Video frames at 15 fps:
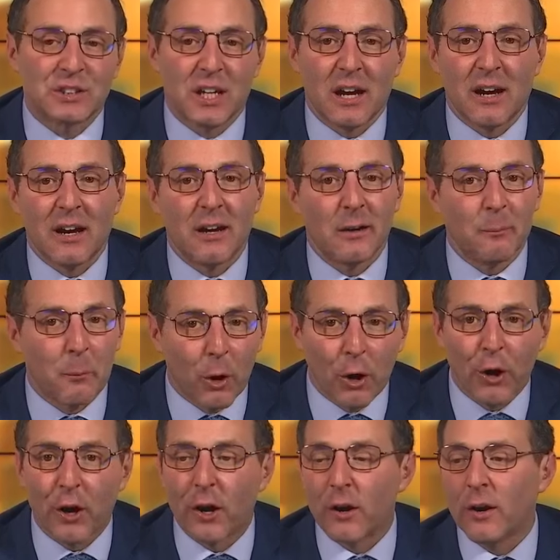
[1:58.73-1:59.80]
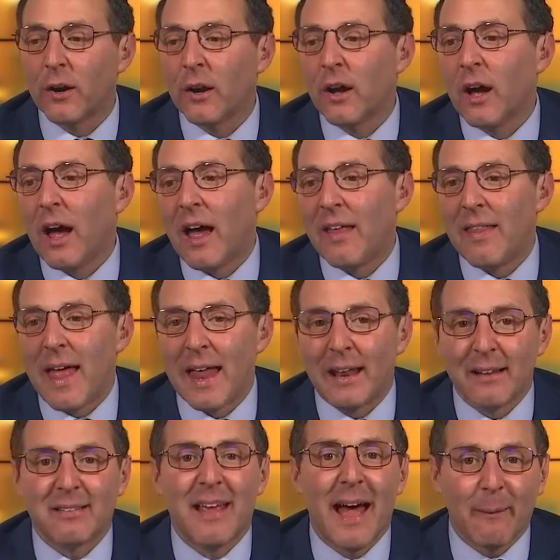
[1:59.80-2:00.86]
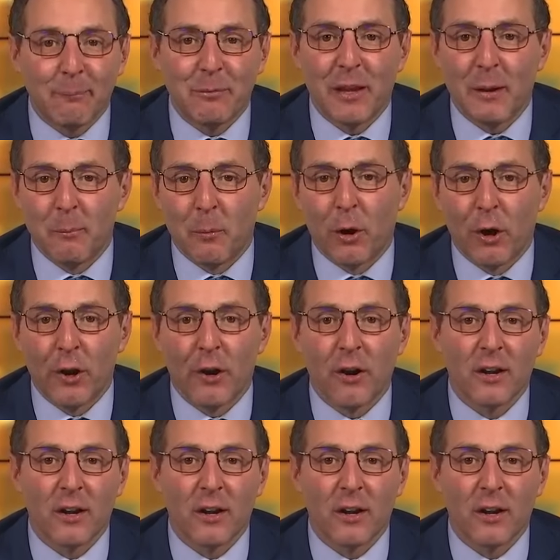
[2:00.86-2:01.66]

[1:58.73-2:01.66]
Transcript: murder and then attempted murder.